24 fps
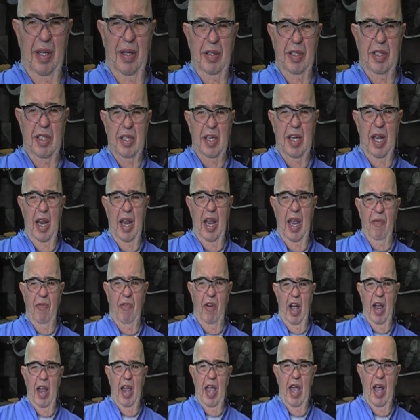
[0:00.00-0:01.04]
Just if
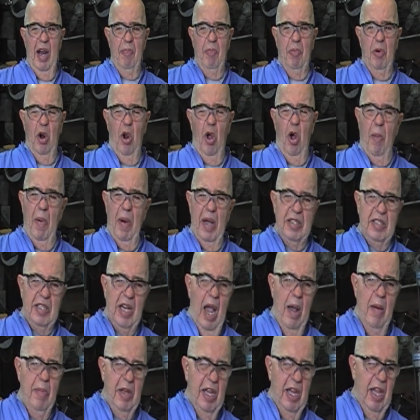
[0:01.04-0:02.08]
I had to put all my
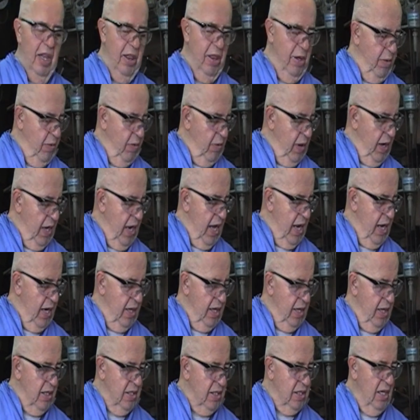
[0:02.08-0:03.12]
time together, we had
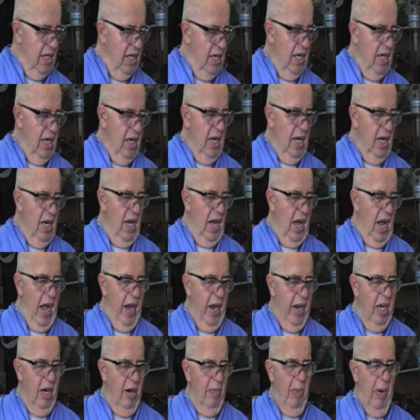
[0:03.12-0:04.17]
in this,
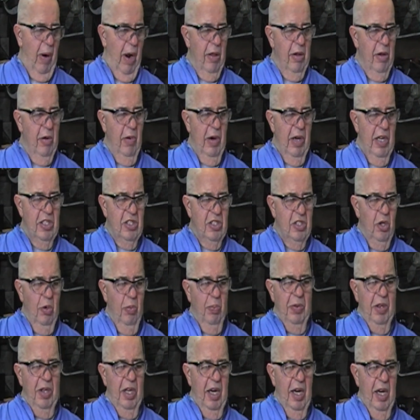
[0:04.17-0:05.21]
I could have probably went
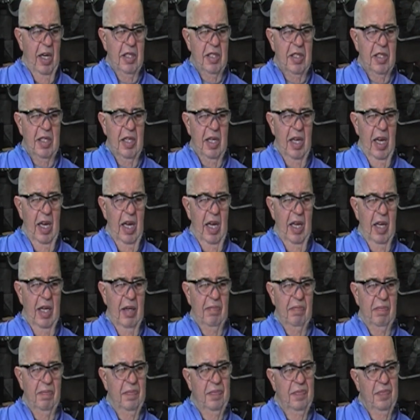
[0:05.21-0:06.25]
soup to nuts
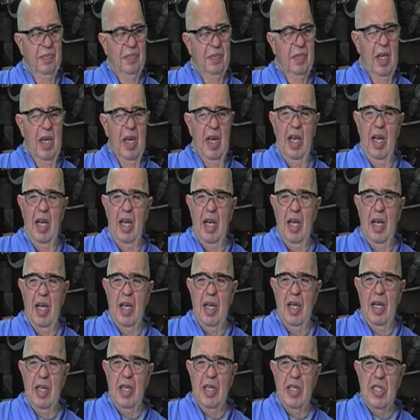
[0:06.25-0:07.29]
in
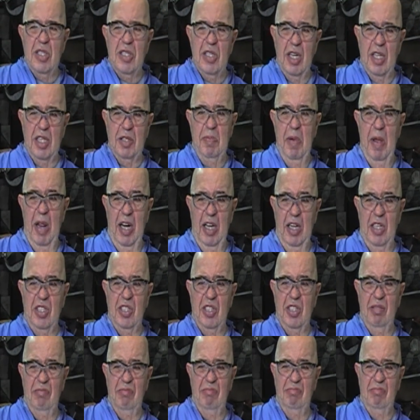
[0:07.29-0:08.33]
six
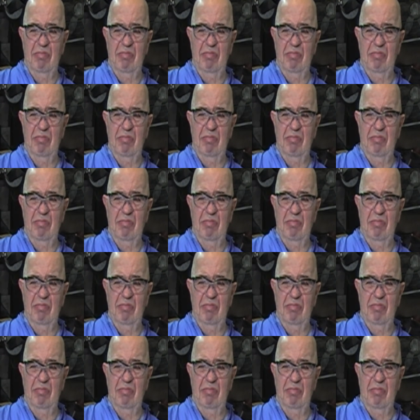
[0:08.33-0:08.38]
minutes.